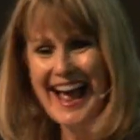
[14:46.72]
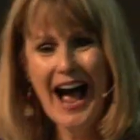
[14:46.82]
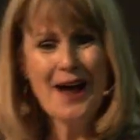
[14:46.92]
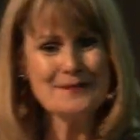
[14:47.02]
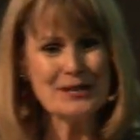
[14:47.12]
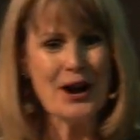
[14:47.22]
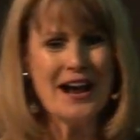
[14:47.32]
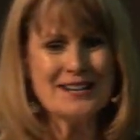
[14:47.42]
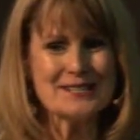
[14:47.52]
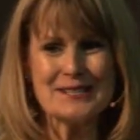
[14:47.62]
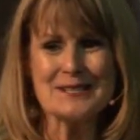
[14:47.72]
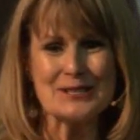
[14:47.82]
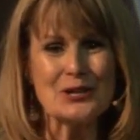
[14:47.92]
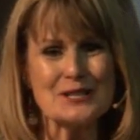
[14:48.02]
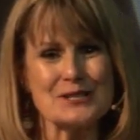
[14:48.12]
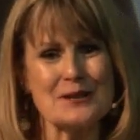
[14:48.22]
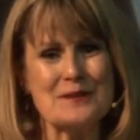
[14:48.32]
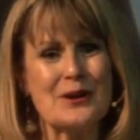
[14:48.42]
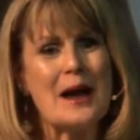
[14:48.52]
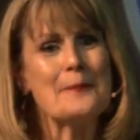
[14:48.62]
I'm sorry, I just insulted some of
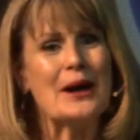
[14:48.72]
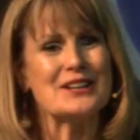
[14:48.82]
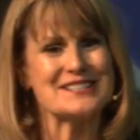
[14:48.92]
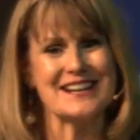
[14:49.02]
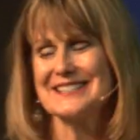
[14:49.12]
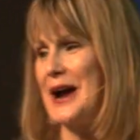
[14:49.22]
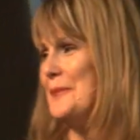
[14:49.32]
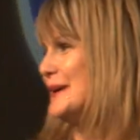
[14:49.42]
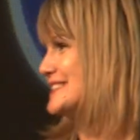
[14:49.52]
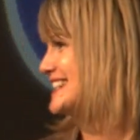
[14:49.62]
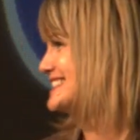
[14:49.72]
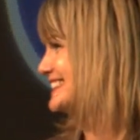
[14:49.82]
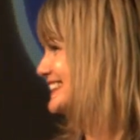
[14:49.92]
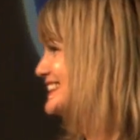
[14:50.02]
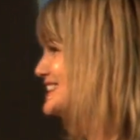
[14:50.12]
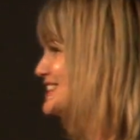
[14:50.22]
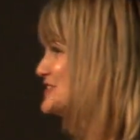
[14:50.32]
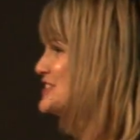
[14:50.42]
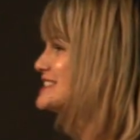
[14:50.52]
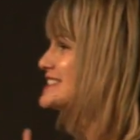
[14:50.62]
you. I apologize. I apologize.
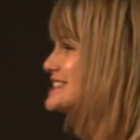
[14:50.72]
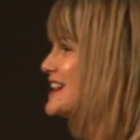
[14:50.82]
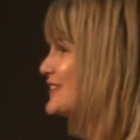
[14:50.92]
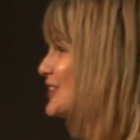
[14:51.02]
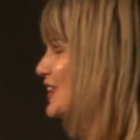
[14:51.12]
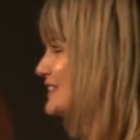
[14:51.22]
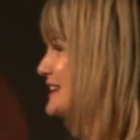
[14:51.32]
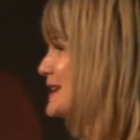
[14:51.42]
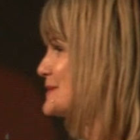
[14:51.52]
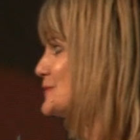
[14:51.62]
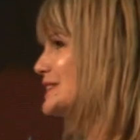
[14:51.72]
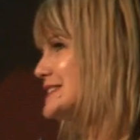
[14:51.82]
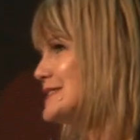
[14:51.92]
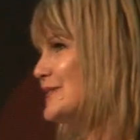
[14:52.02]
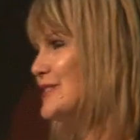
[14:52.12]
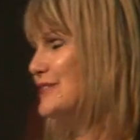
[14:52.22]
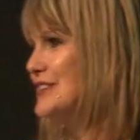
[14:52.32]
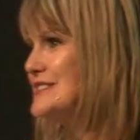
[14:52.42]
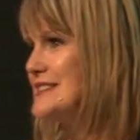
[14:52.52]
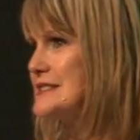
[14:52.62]
Jesus never called names, well, except for the
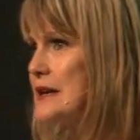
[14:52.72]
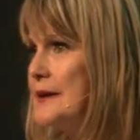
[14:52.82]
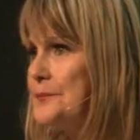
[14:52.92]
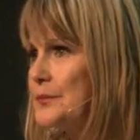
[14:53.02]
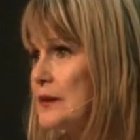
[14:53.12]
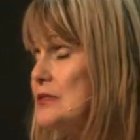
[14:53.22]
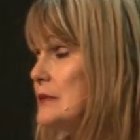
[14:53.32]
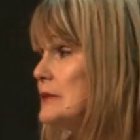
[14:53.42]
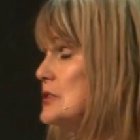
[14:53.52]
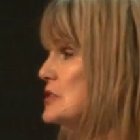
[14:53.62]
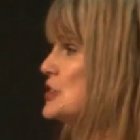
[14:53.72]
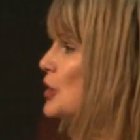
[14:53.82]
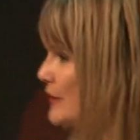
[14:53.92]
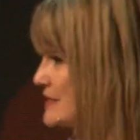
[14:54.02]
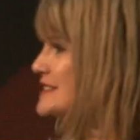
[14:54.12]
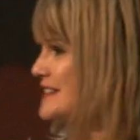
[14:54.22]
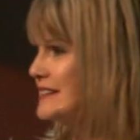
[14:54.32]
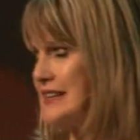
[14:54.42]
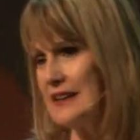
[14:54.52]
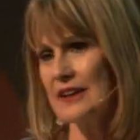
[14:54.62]
Pharisees. You know,
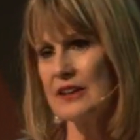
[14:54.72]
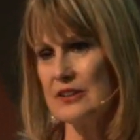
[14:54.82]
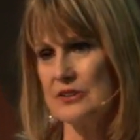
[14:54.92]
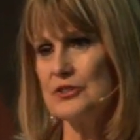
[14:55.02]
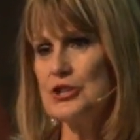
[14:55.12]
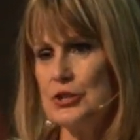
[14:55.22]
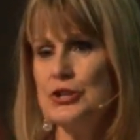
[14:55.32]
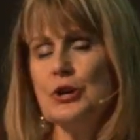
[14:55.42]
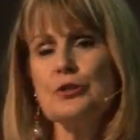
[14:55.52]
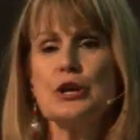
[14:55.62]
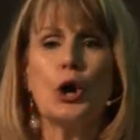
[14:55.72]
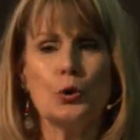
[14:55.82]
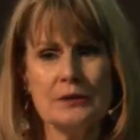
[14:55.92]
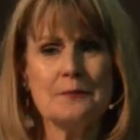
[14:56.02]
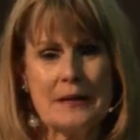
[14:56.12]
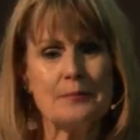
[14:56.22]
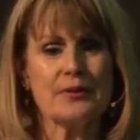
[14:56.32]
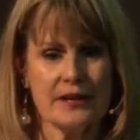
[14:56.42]
incidentally, you know the only people that